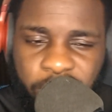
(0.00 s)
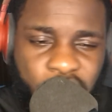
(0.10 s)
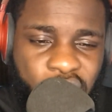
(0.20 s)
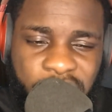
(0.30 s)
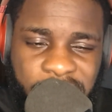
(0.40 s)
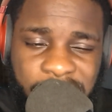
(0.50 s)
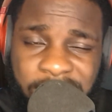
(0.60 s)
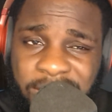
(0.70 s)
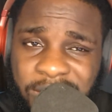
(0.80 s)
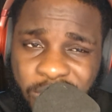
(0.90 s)
use
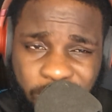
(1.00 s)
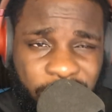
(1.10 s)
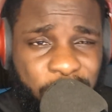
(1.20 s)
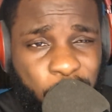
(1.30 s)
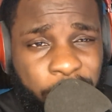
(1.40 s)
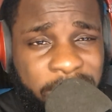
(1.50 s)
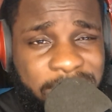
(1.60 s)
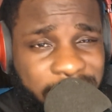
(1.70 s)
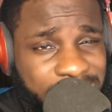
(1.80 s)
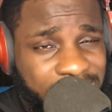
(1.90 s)
this to
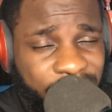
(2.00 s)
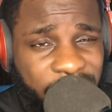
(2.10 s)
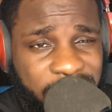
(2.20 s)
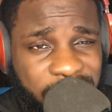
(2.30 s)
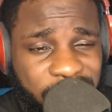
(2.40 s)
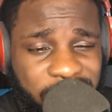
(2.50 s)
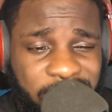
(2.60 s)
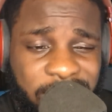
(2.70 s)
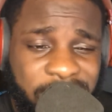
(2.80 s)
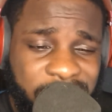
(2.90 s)
better his advantage
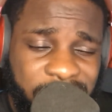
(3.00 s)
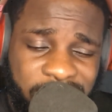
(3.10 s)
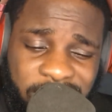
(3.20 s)
rather than